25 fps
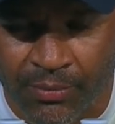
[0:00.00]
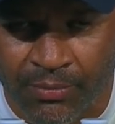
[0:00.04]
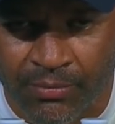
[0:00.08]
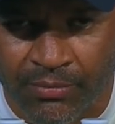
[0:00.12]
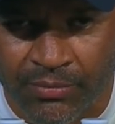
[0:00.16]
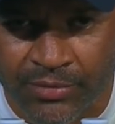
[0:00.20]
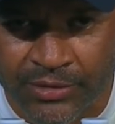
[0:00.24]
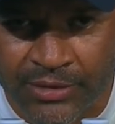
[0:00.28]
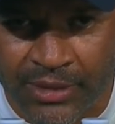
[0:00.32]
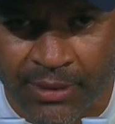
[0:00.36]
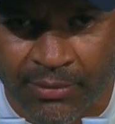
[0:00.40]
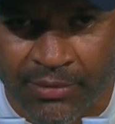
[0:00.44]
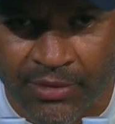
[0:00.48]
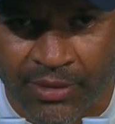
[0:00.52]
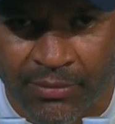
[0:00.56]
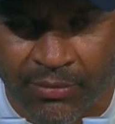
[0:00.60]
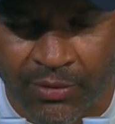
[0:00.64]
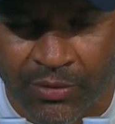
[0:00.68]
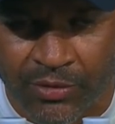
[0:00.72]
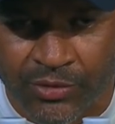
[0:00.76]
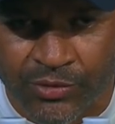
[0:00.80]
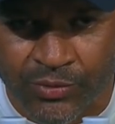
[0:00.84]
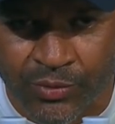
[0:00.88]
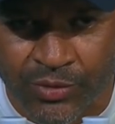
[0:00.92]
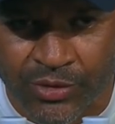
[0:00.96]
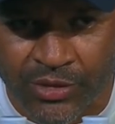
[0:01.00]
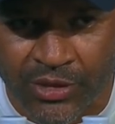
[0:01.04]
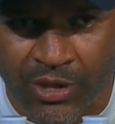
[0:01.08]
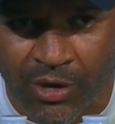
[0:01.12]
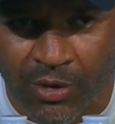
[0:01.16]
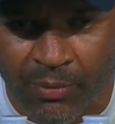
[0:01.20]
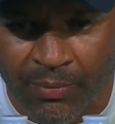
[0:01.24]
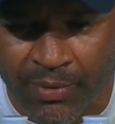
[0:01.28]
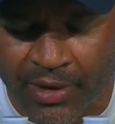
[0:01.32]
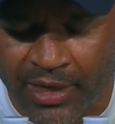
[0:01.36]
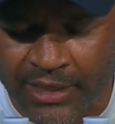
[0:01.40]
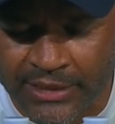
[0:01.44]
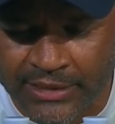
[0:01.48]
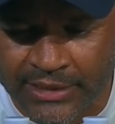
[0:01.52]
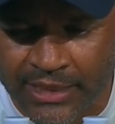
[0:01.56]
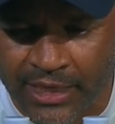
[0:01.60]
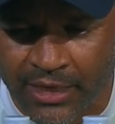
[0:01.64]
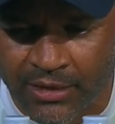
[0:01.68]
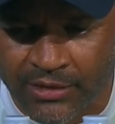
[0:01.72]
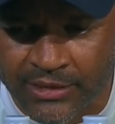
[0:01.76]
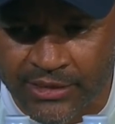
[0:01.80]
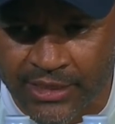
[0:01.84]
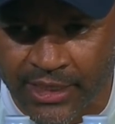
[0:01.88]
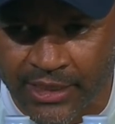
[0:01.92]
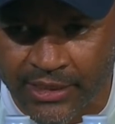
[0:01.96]
some of the balls would go past the
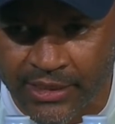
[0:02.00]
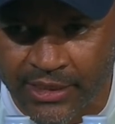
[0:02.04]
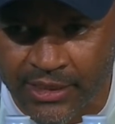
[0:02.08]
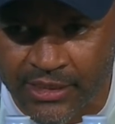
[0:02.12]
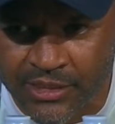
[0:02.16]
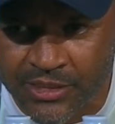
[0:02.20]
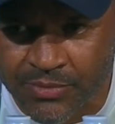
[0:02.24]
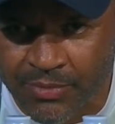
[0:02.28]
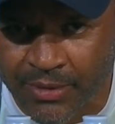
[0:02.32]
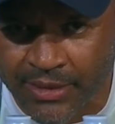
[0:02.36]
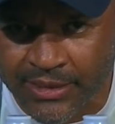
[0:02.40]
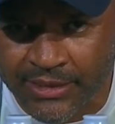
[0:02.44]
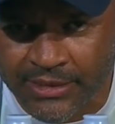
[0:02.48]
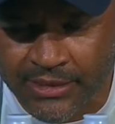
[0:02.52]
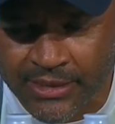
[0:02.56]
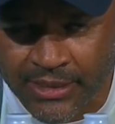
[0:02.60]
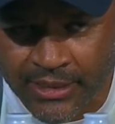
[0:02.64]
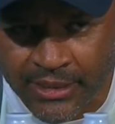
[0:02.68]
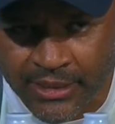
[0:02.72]
outside edge, but